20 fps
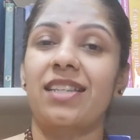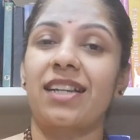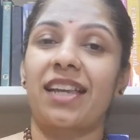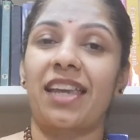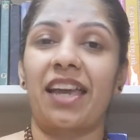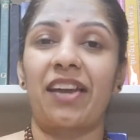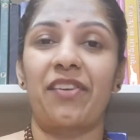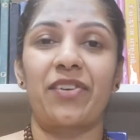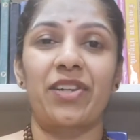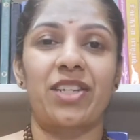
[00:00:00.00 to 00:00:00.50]
the
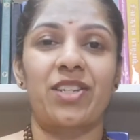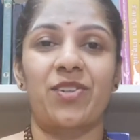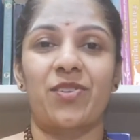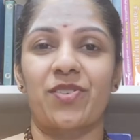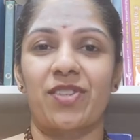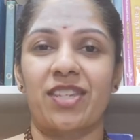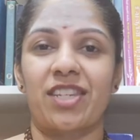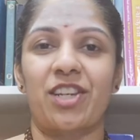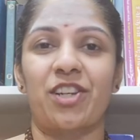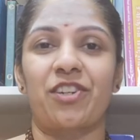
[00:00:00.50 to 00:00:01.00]

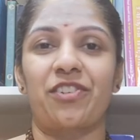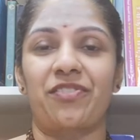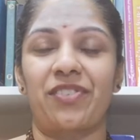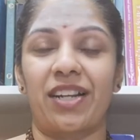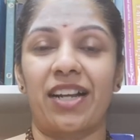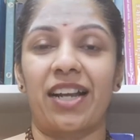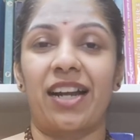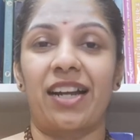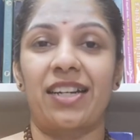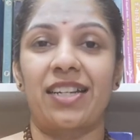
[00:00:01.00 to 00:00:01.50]
characteristic of
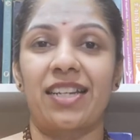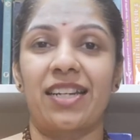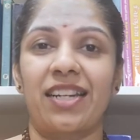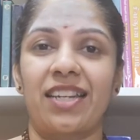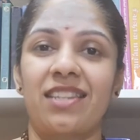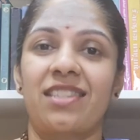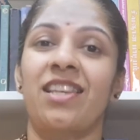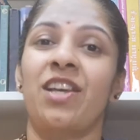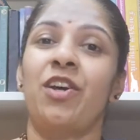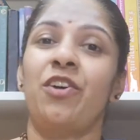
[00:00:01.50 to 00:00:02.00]
a garden
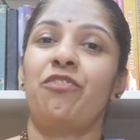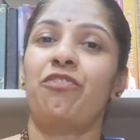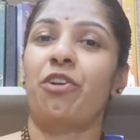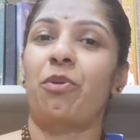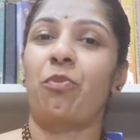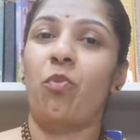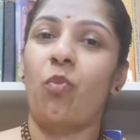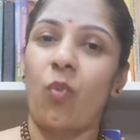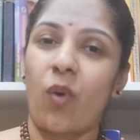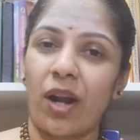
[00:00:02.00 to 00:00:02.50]
is
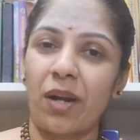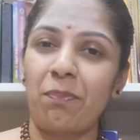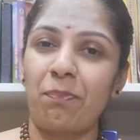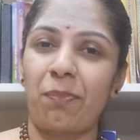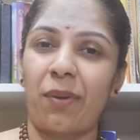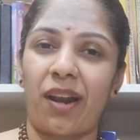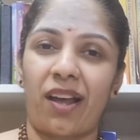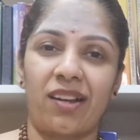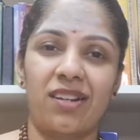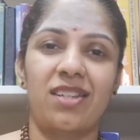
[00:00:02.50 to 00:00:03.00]
from one
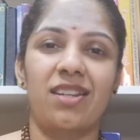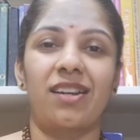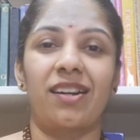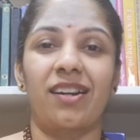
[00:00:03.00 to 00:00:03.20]
plant,